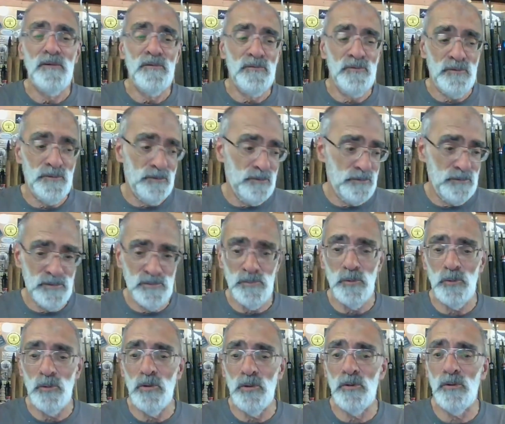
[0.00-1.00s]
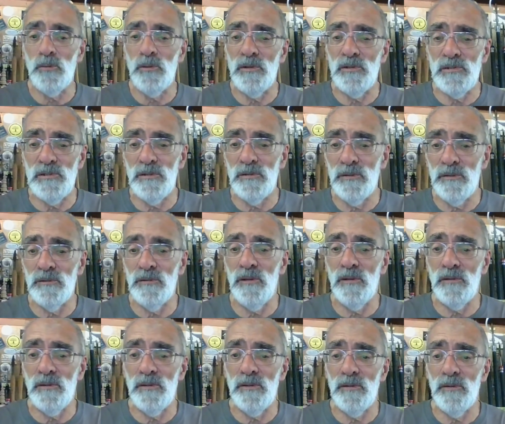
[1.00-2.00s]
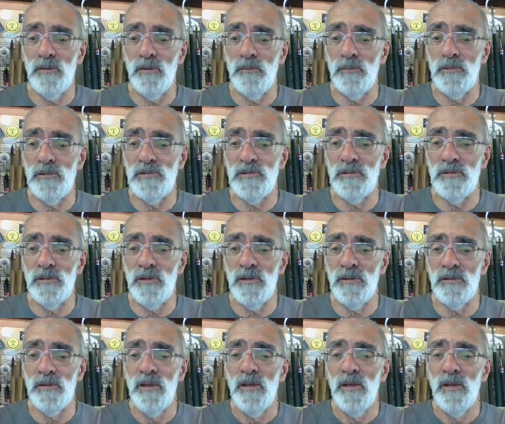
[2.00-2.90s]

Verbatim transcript: for small hollowings like, like goblets and that.